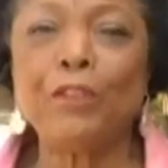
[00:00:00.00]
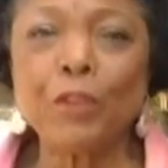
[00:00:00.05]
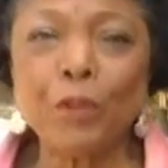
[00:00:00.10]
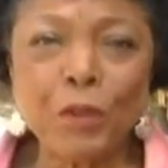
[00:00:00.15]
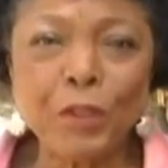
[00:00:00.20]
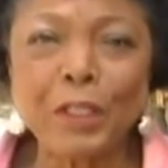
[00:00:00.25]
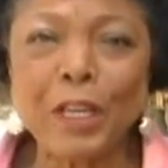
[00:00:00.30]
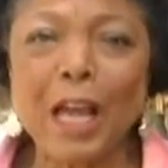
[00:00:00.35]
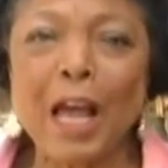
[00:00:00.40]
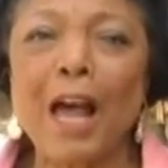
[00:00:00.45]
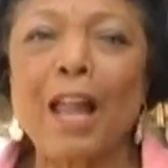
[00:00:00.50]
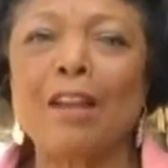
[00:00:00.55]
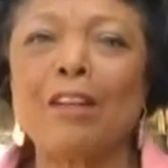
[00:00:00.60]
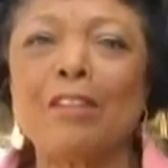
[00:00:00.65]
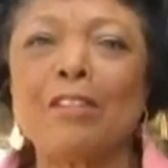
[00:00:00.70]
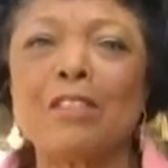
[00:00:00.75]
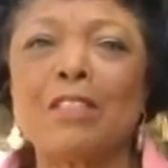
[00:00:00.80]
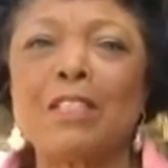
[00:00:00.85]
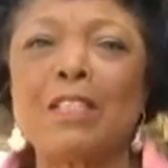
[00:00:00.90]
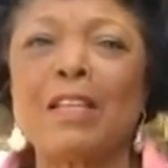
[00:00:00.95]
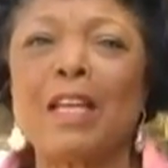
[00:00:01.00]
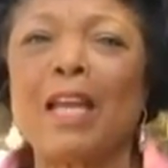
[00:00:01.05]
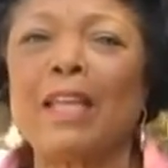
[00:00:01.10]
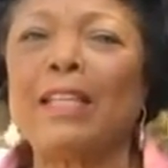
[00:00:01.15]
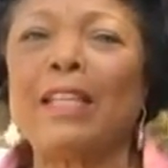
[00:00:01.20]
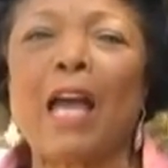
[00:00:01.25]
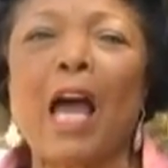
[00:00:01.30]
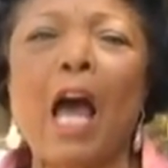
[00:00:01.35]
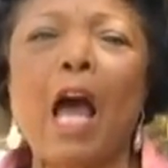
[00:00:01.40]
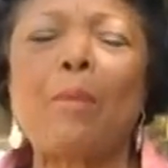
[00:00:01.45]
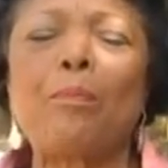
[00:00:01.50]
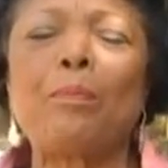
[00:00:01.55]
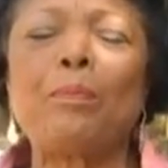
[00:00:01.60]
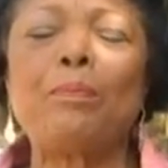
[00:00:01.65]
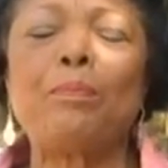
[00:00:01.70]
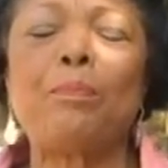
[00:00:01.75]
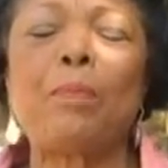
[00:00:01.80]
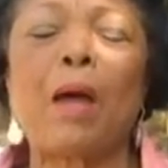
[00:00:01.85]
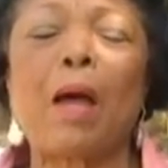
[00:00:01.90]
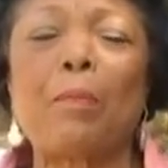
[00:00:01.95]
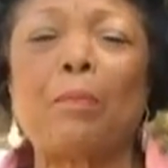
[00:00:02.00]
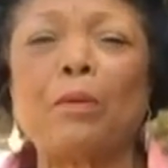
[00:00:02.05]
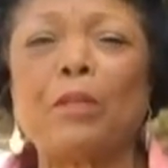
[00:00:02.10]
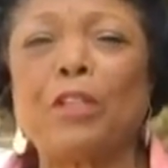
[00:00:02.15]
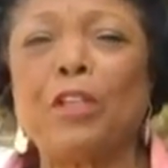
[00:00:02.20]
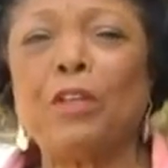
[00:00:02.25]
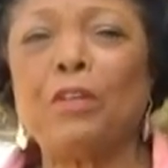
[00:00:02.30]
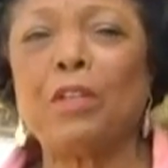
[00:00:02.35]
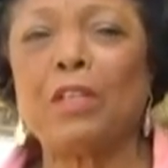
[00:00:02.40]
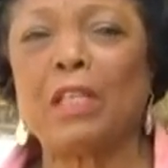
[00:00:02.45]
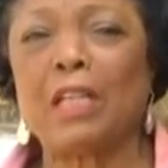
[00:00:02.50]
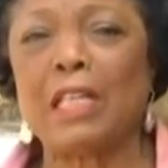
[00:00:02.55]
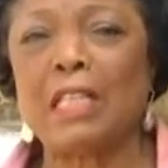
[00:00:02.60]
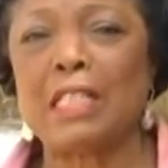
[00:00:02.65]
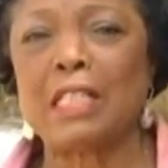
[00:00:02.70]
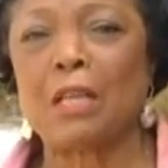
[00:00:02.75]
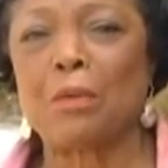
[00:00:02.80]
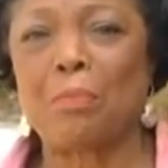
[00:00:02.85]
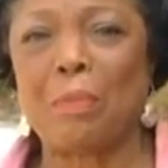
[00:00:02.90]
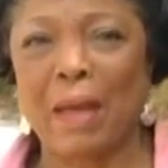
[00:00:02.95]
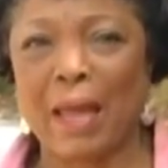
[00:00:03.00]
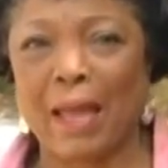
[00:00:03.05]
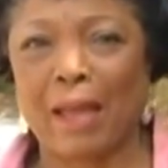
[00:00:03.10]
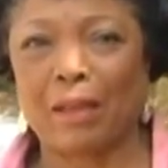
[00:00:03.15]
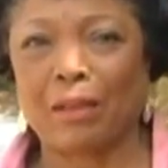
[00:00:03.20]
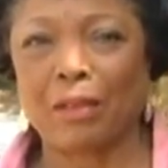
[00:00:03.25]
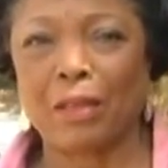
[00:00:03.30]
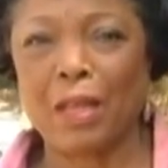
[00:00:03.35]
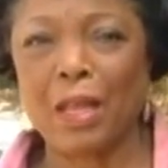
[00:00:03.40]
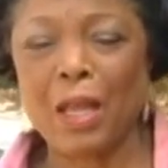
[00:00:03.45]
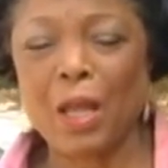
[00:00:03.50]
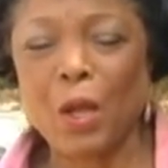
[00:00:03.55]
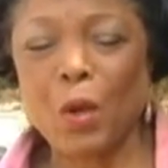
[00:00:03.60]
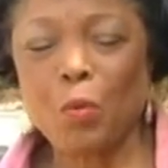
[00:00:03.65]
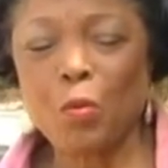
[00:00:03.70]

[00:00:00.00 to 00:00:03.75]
fewer dollars, and the opportunities abound.